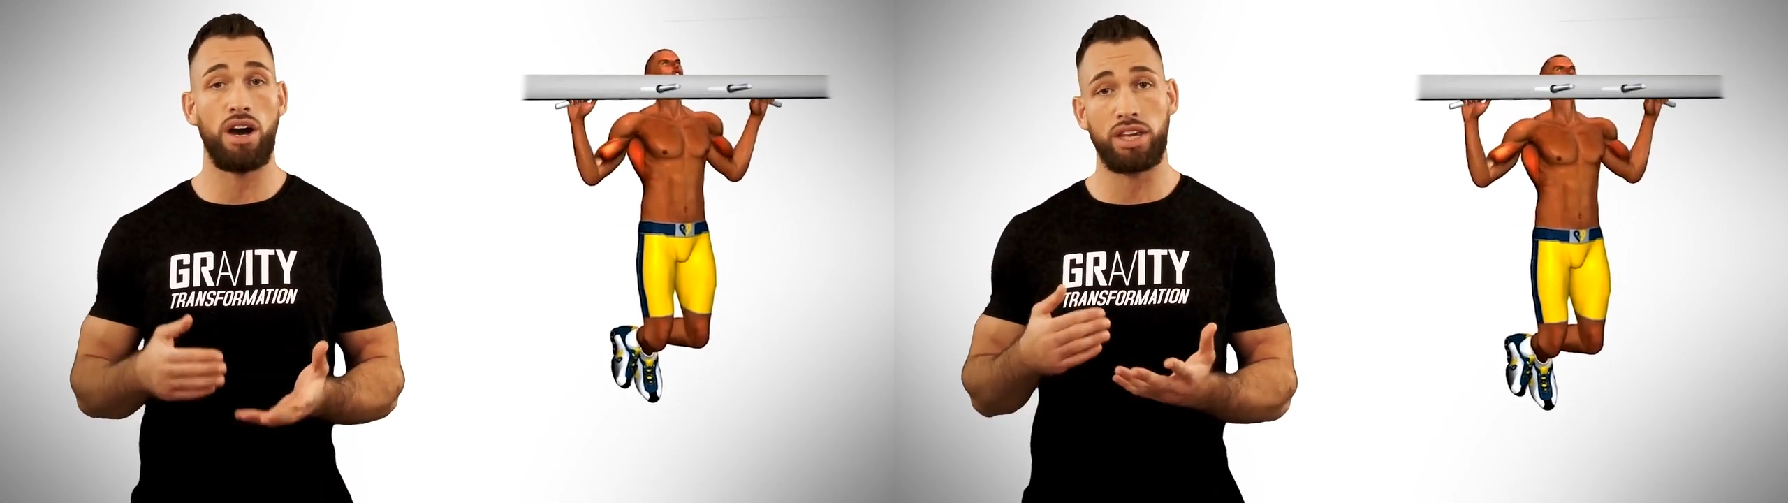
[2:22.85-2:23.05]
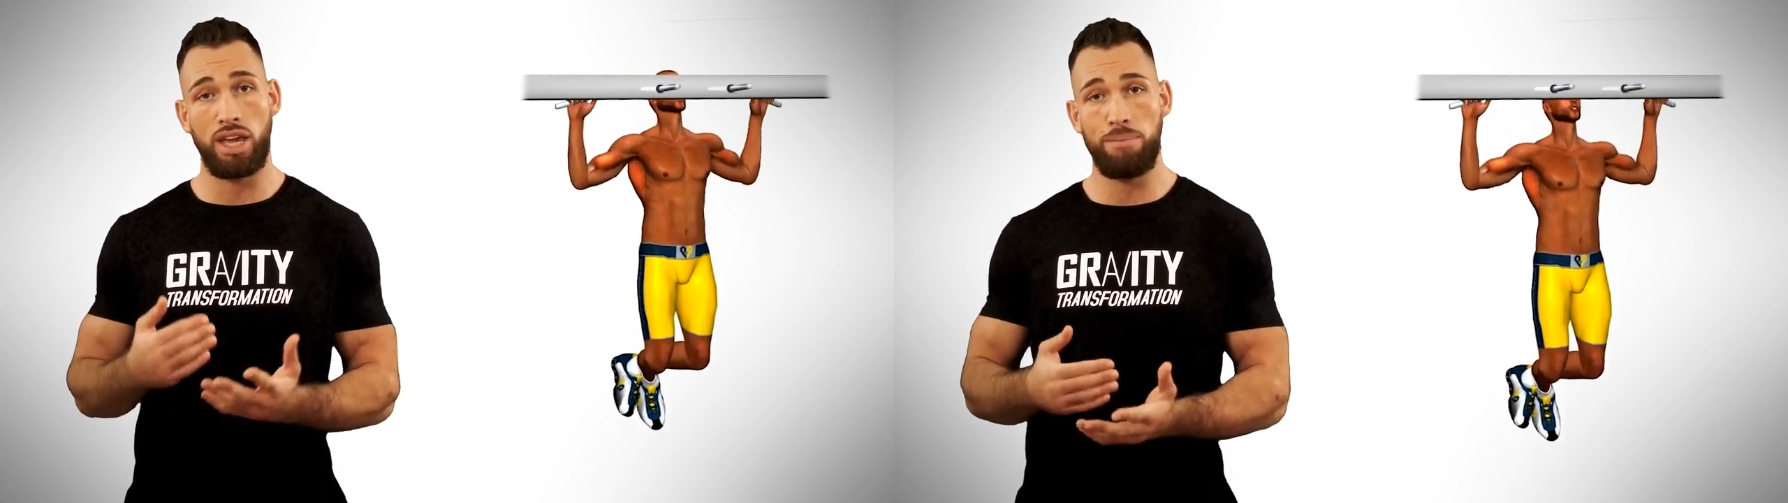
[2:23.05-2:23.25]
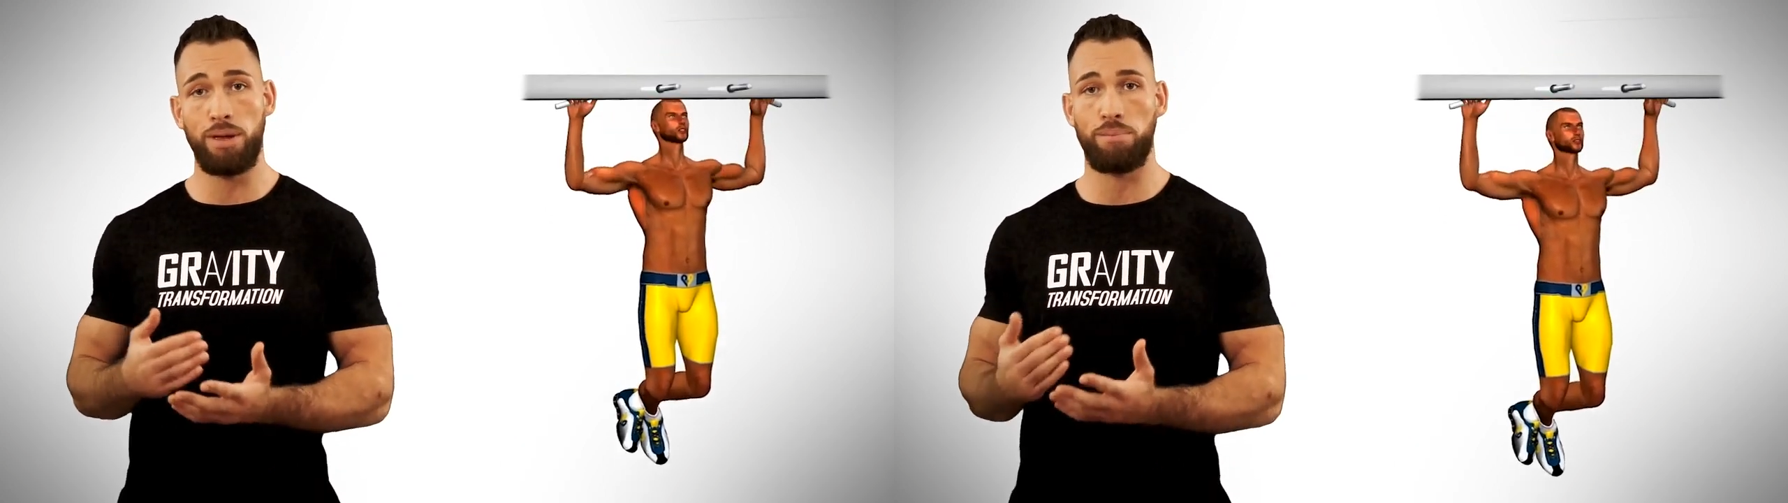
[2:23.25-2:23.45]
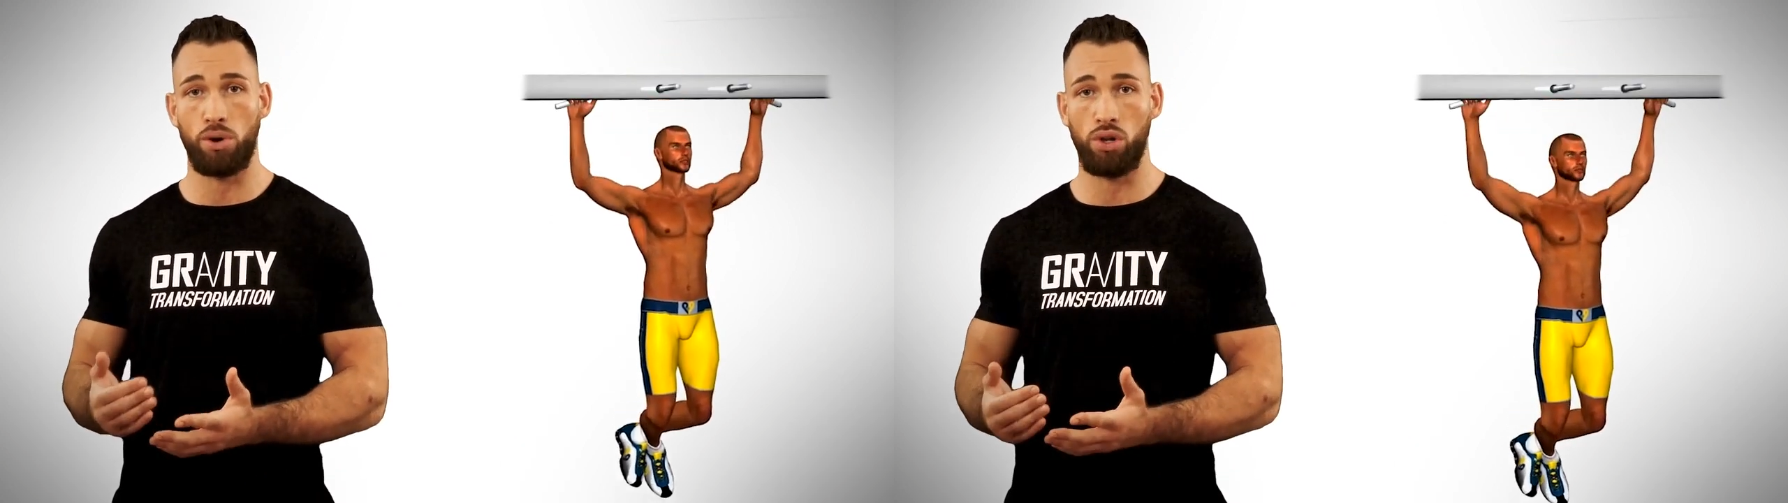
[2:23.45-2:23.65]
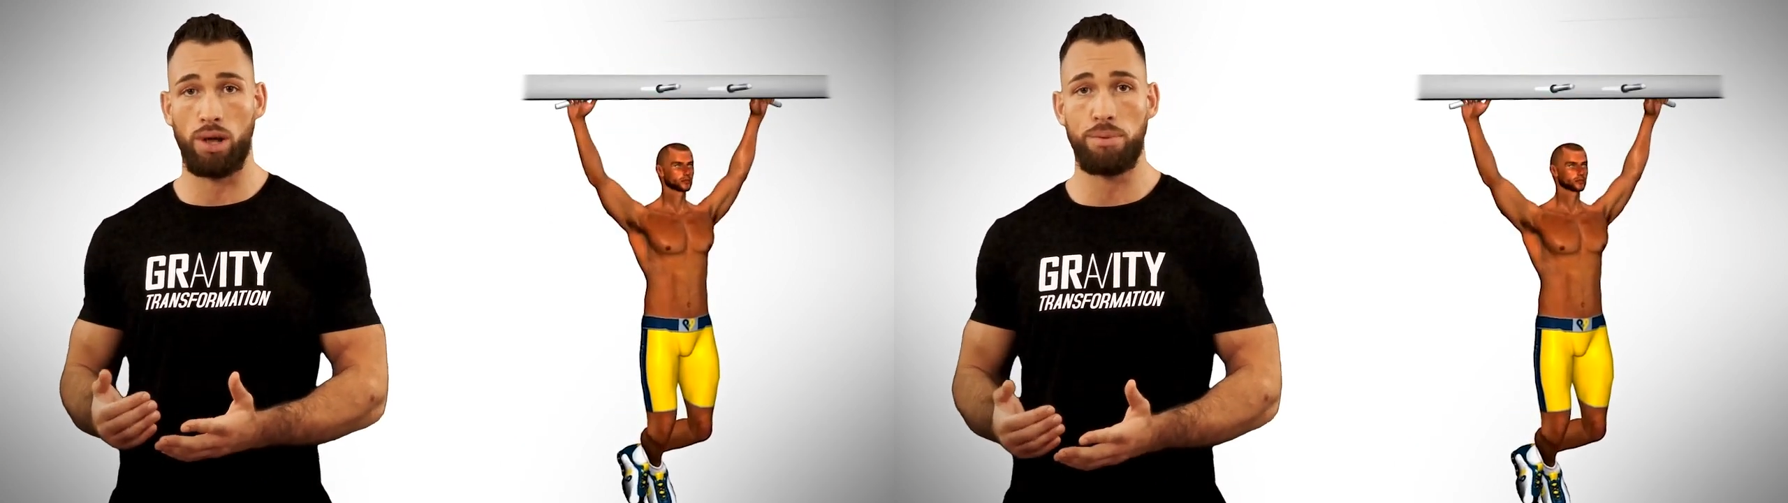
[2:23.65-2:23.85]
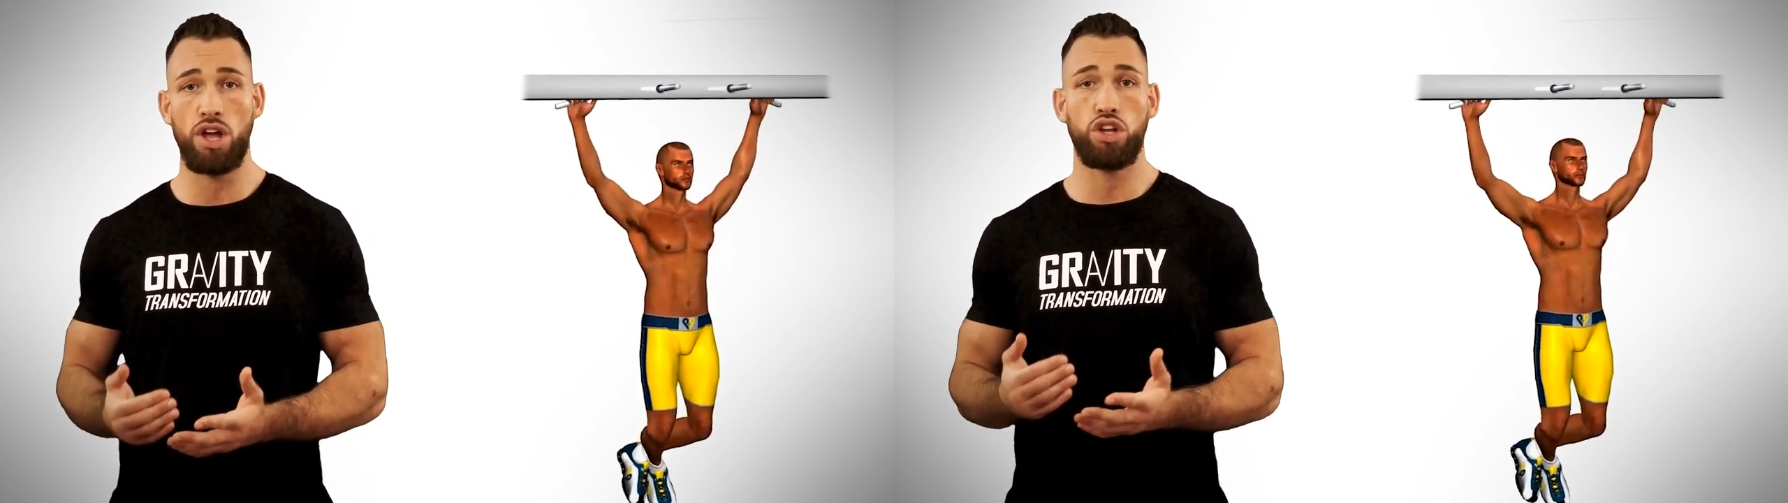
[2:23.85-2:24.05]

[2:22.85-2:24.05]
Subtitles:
a kipping pull-up,